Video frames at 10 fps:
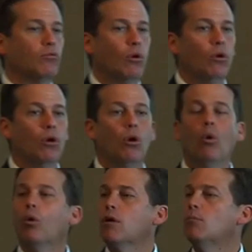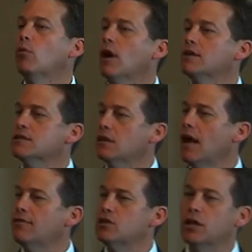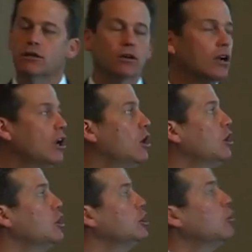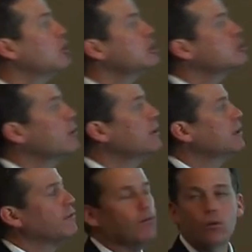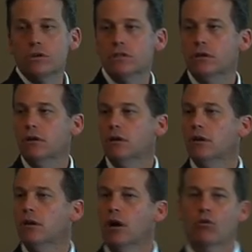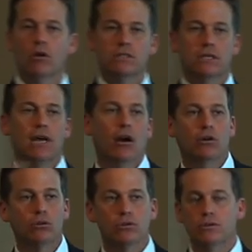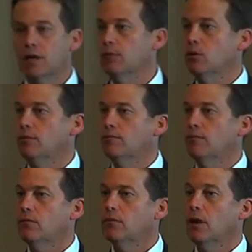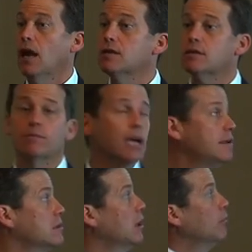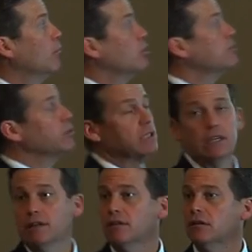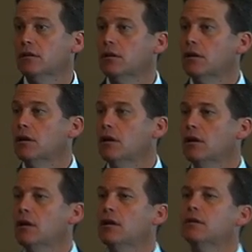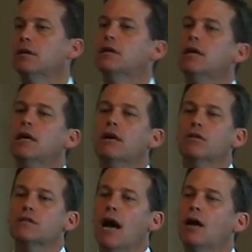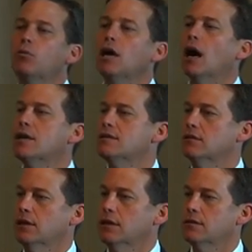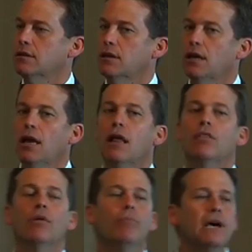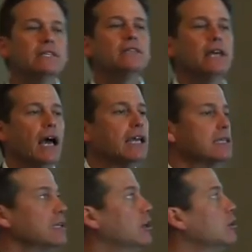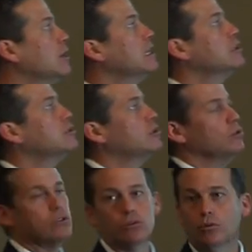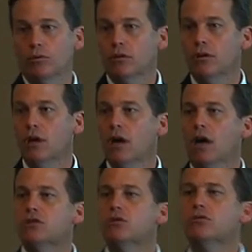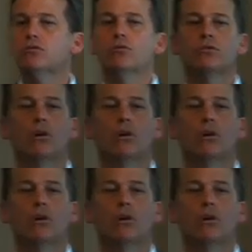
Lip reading: roll or a saliva ejector, you are distributing the force across the entire occlusal table and sometimes multiple teeth. The key here is how do we isolate? The best thing I can tell you is a 2-sleuth. A 2-sleuth